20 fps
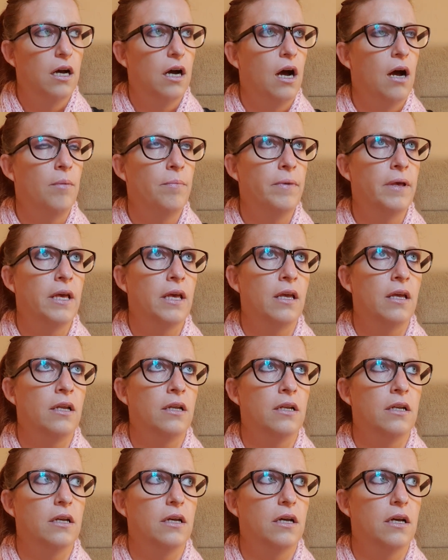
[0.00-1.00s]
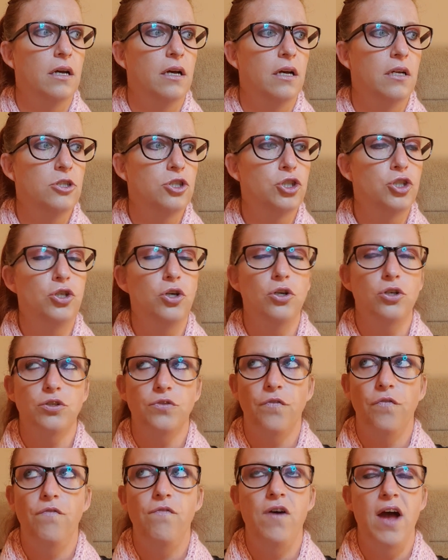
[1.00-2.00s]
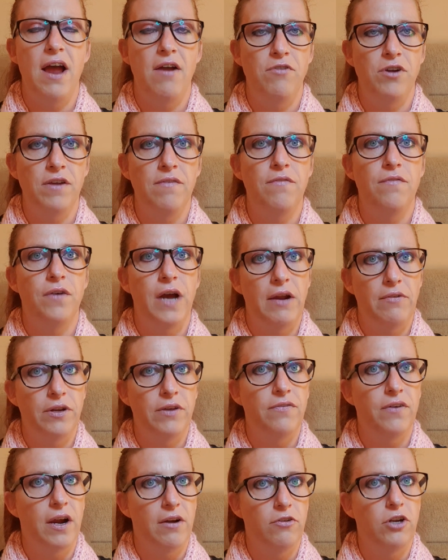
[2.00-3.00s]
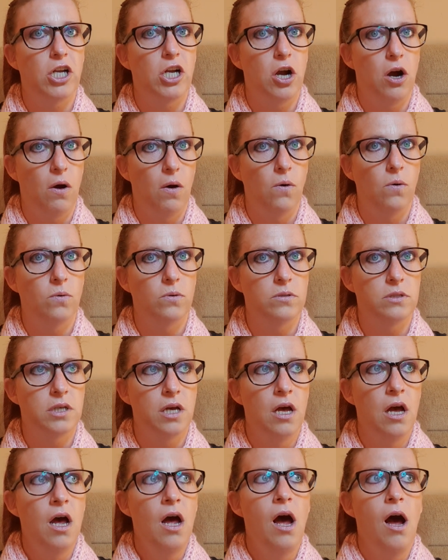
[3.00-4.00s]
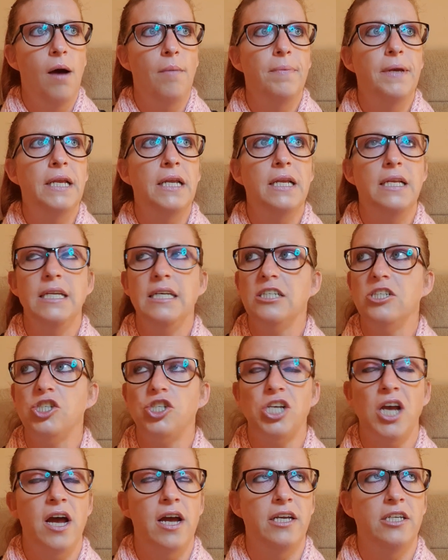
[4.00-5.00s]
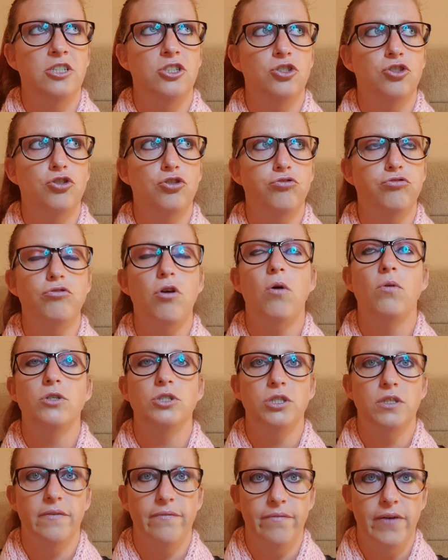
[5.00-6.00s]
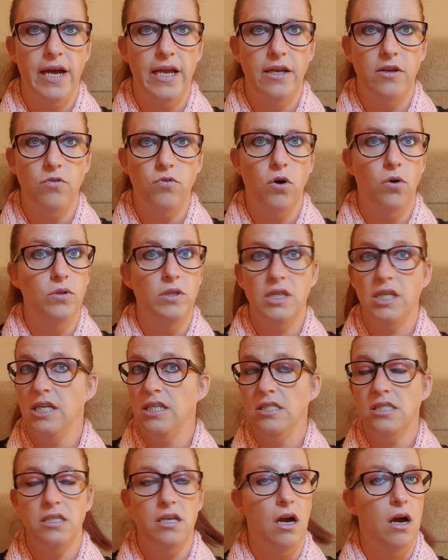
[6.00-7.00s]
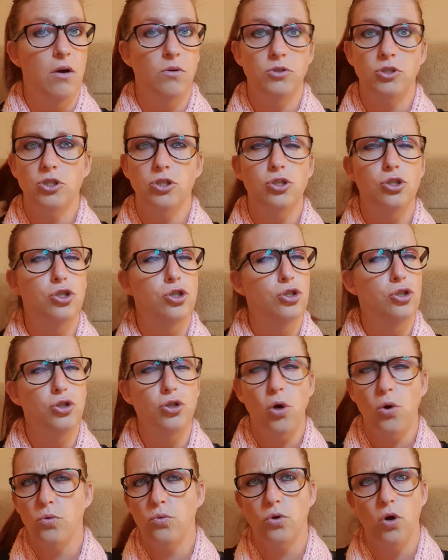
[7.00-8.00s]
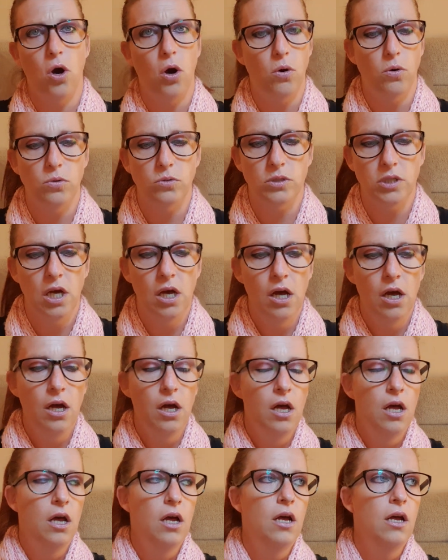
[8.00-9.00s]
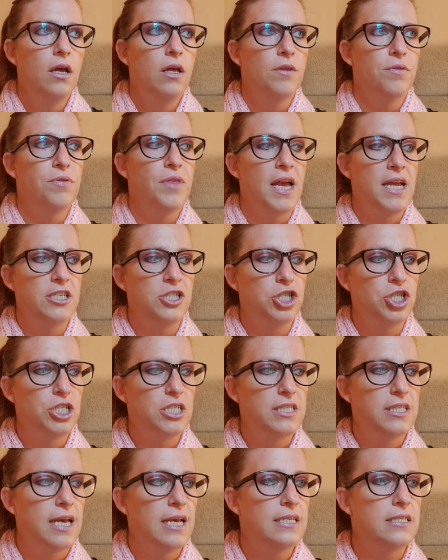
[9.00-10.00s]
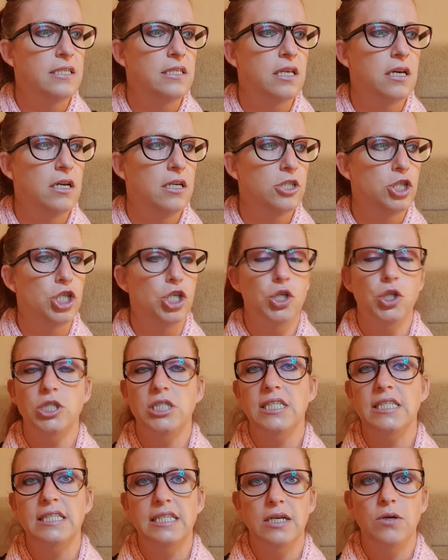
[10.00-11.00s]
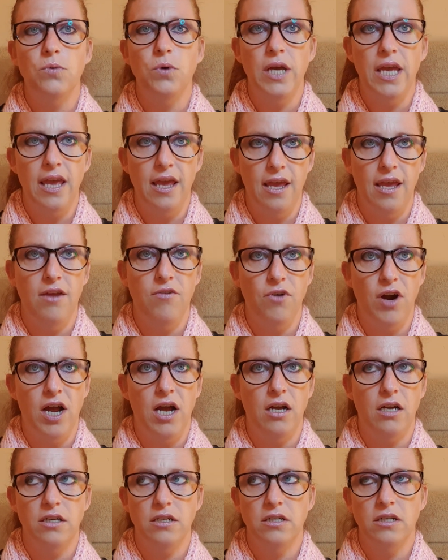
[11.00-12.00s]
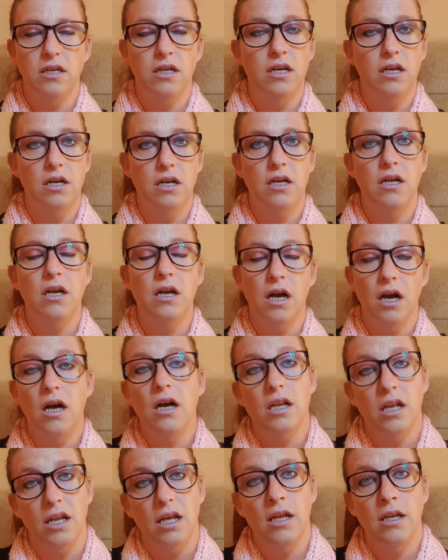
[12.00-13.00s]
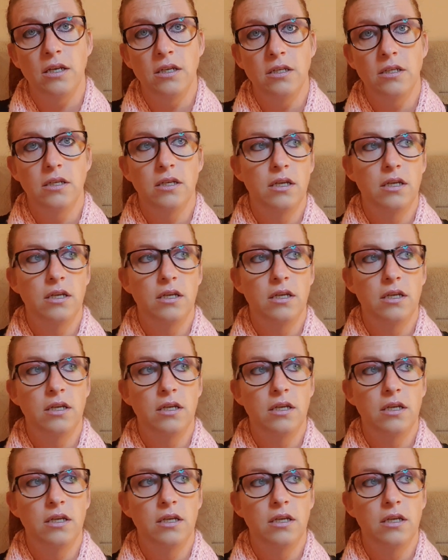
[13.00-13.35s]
I mean, just very, very, very cold. I mean, at least Jade tried to fake cry. This girl, just so cold. Then she says that she could still hear her gurgling.